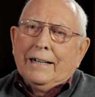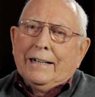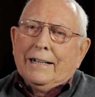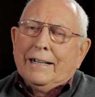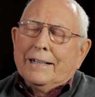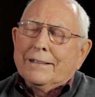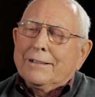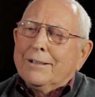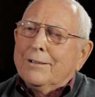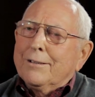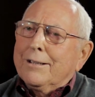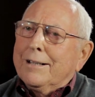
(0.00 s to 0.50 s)

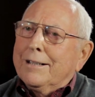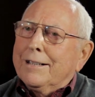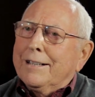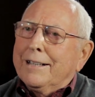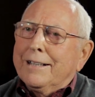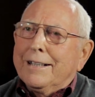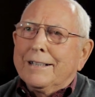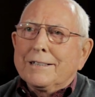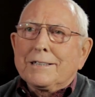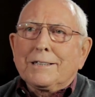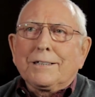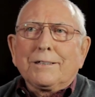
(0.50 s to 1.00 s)
I thought
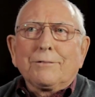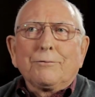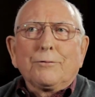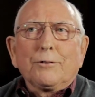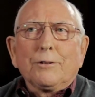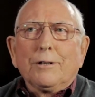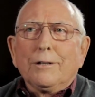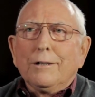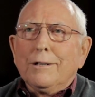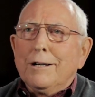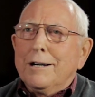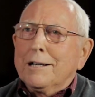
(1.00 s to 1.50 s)
I'd ask
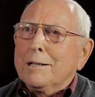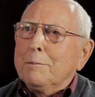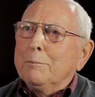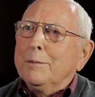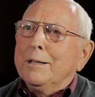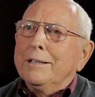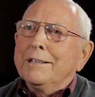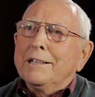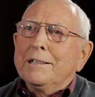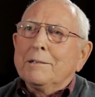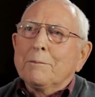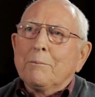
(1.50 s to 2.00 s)
for a lot of
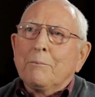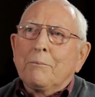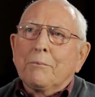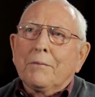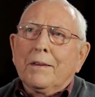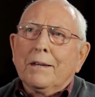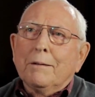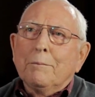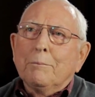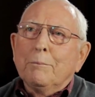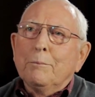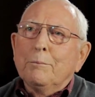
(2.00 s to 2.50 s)
money.
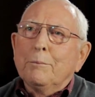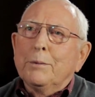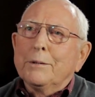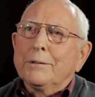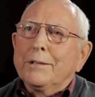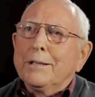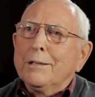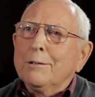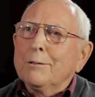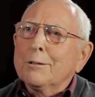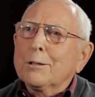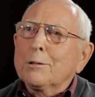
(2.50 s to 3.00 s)

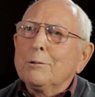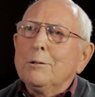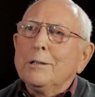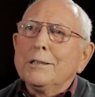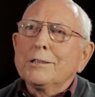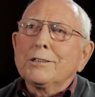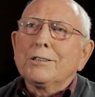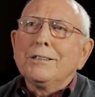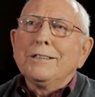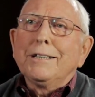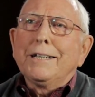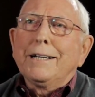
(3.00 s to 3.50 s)
But the only
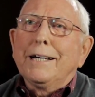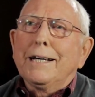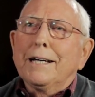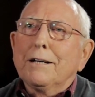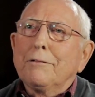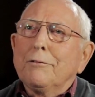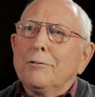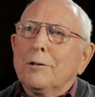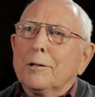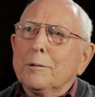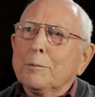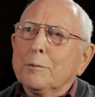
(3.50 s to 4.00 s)
question he
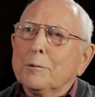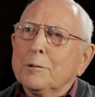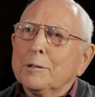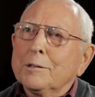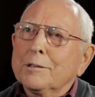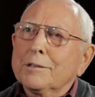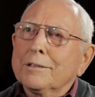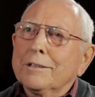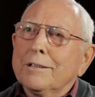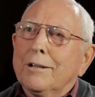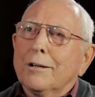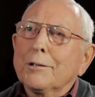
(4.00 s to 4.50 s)
had for me
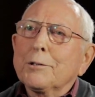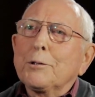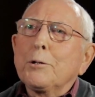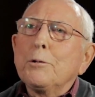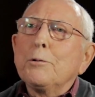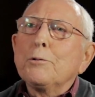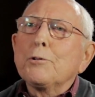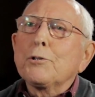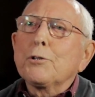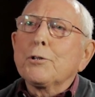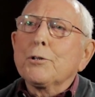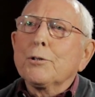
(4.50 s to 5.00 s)
was, are
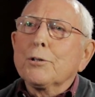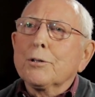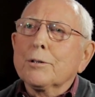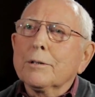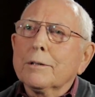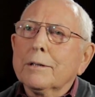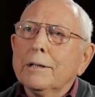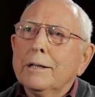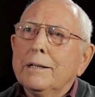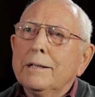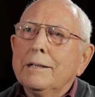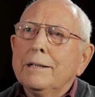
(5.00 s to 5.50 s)
you
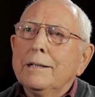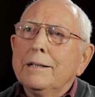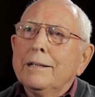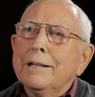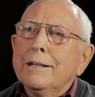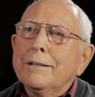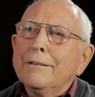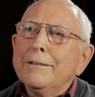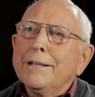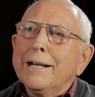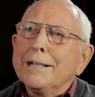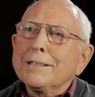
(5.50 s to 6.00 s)
sure
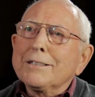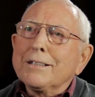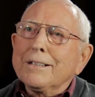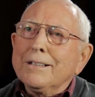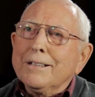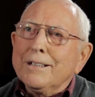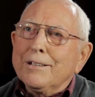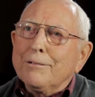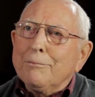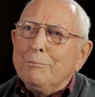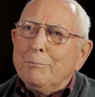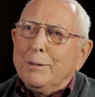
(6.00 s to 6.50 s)
that's
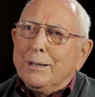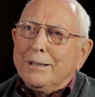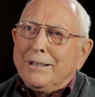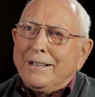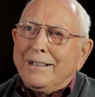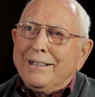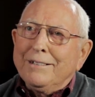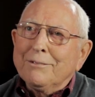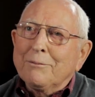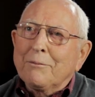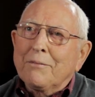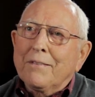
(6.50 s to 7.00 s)
enough
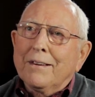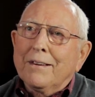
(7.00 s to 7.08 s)
money?